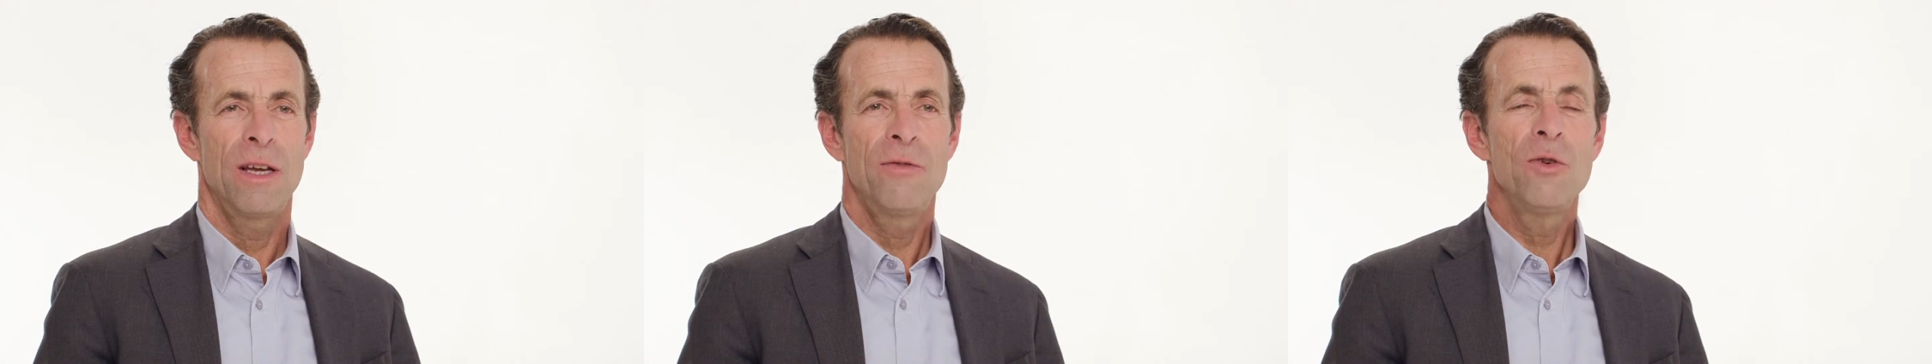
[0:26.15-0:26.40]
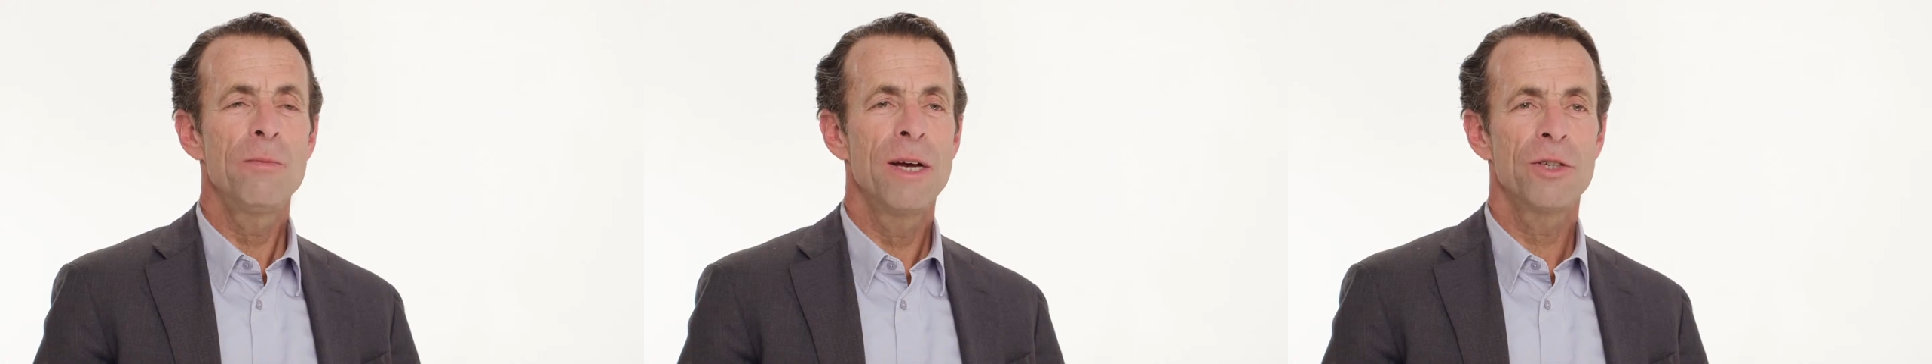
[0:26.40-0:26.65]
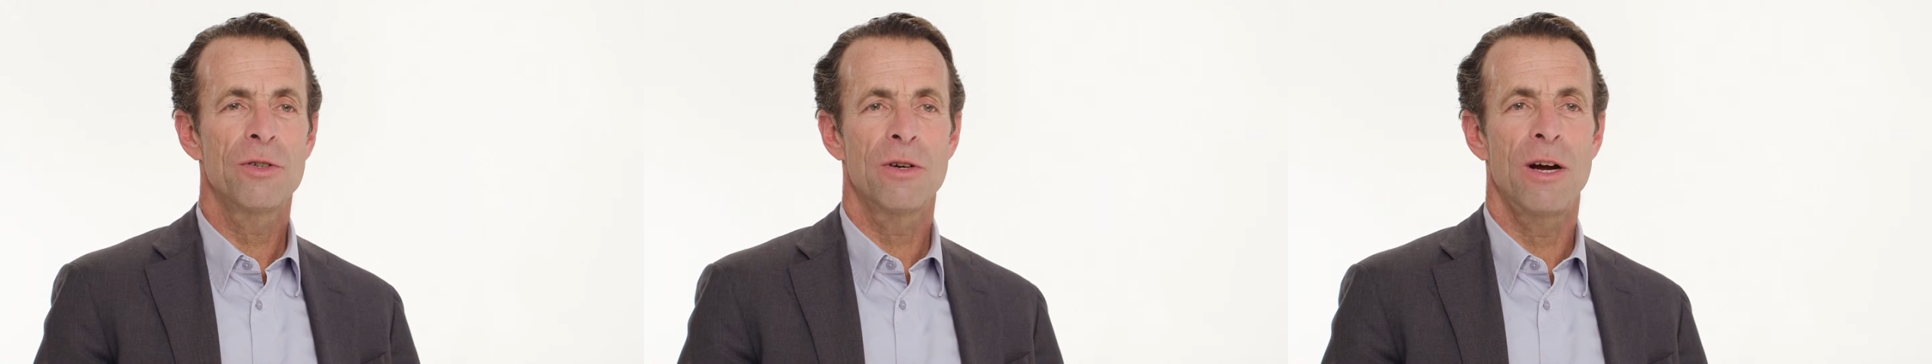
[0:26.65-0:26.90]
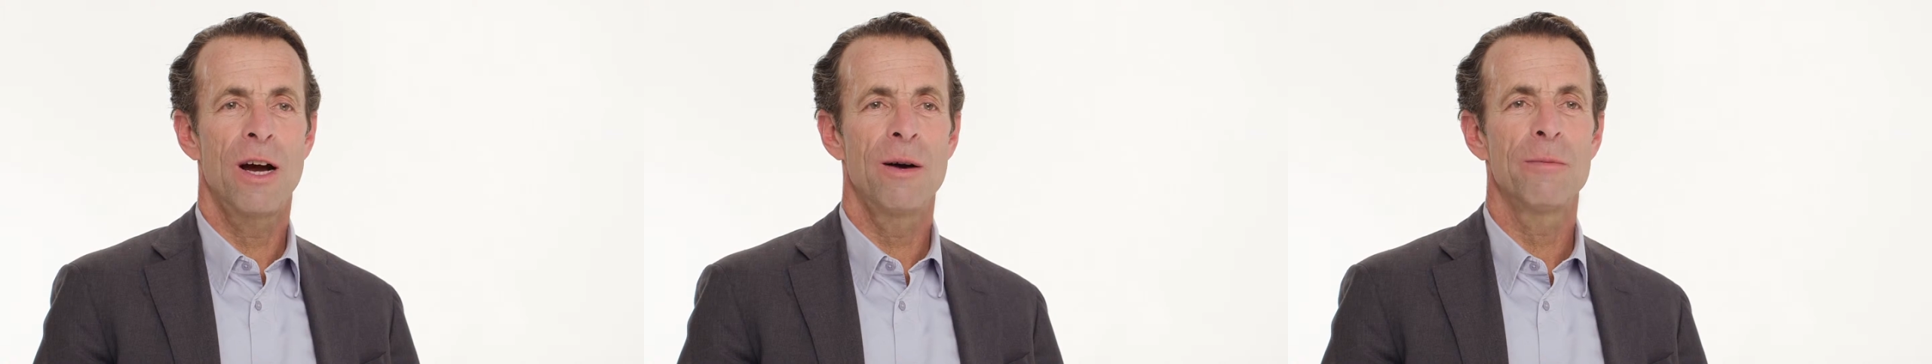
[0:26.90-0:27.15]
If you
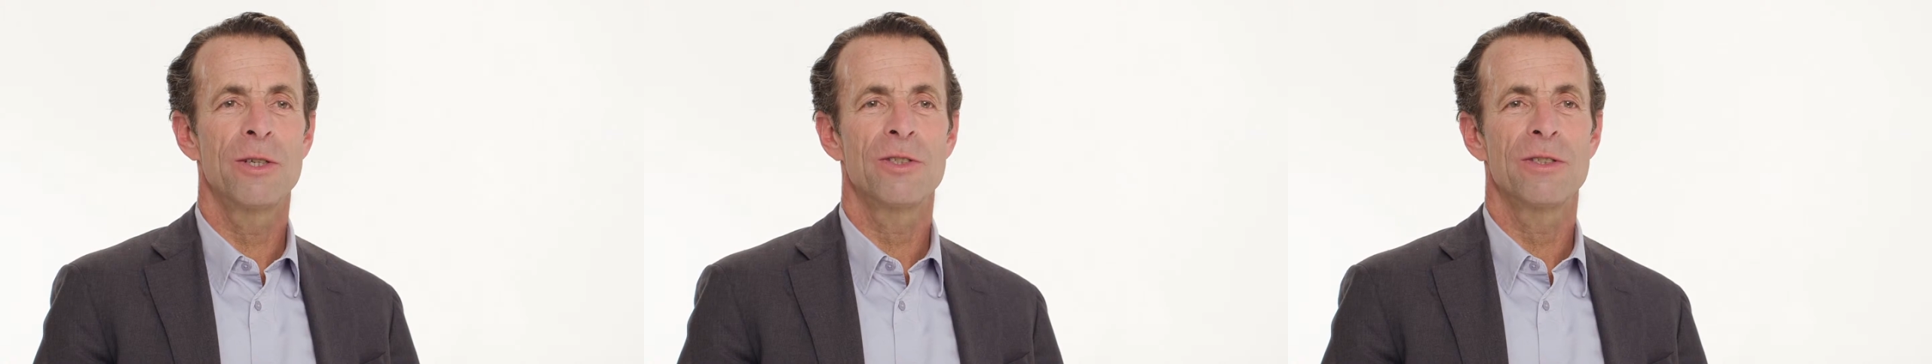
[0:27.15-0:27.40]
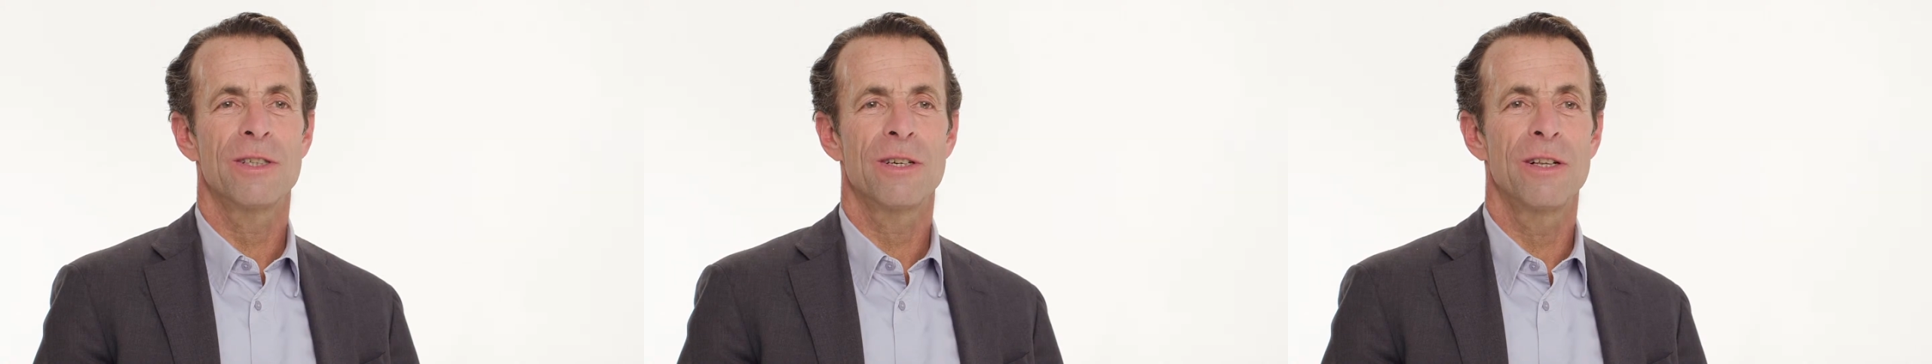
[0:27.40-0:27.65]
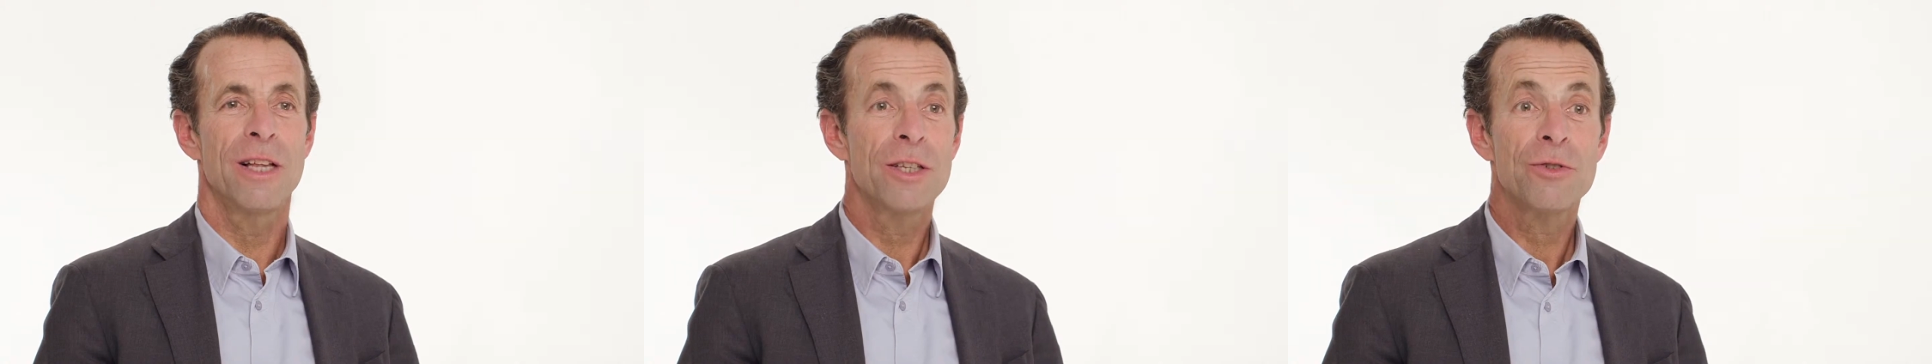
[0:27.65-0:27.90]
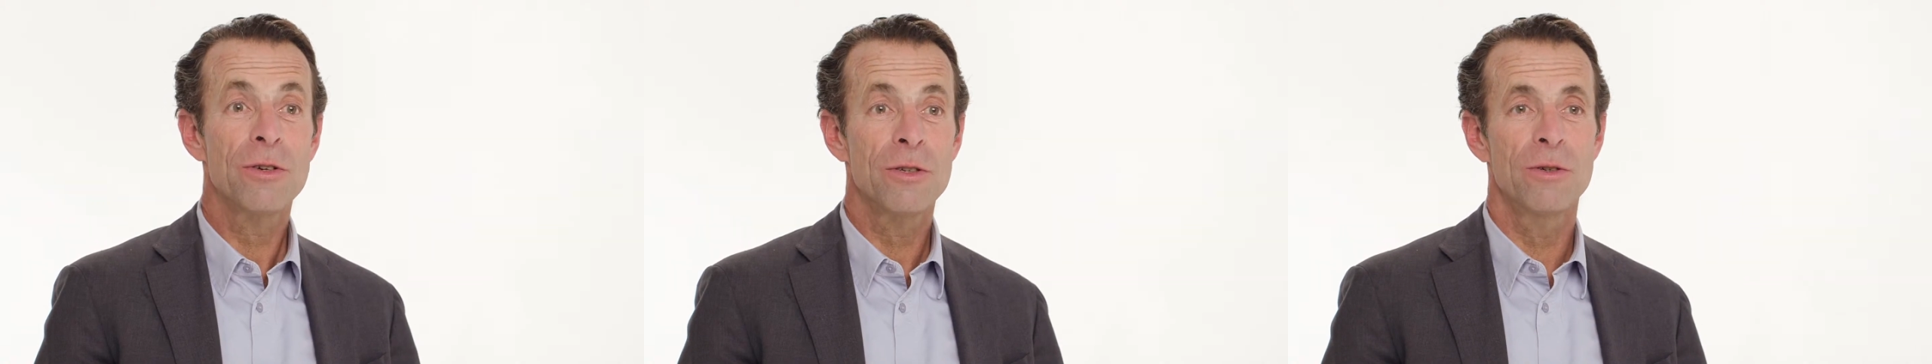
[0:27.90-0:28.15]
measure how much
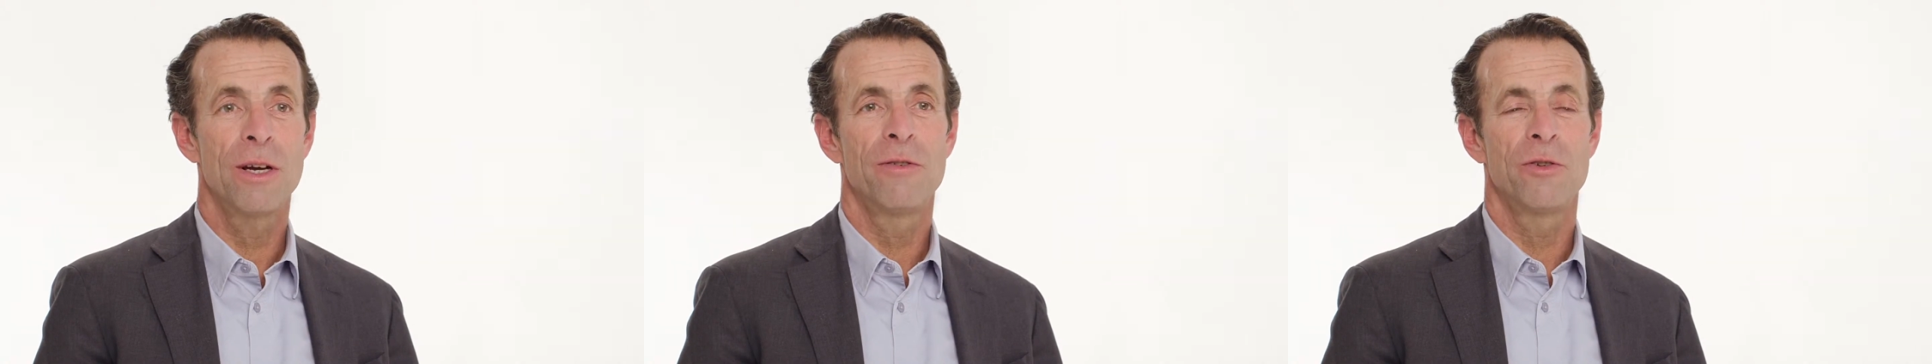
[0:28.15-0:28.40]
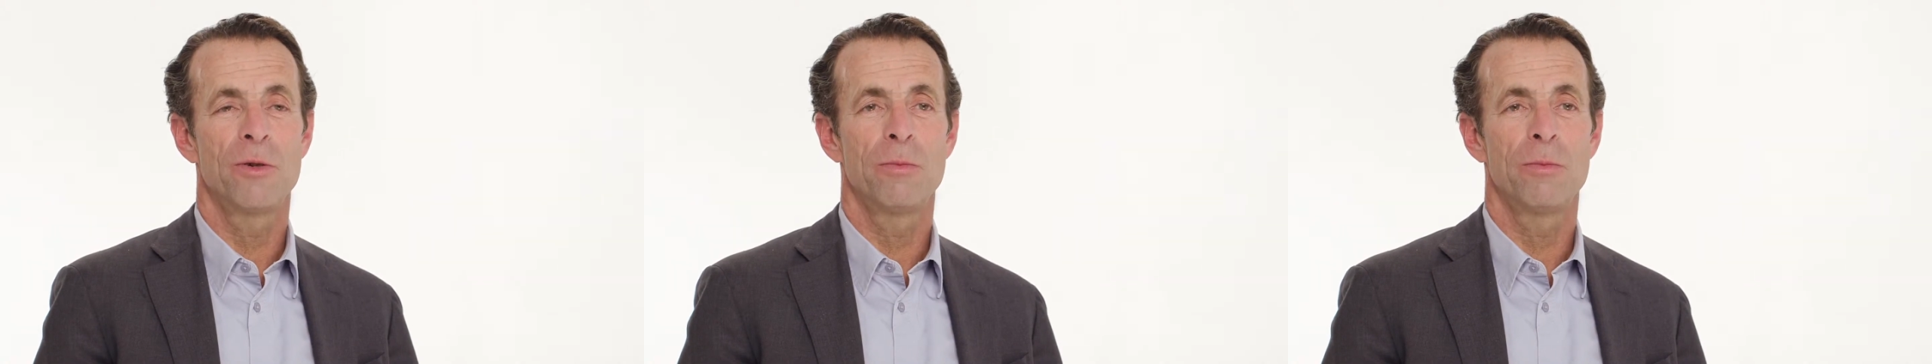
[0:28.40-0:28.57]
cholesterol you have in your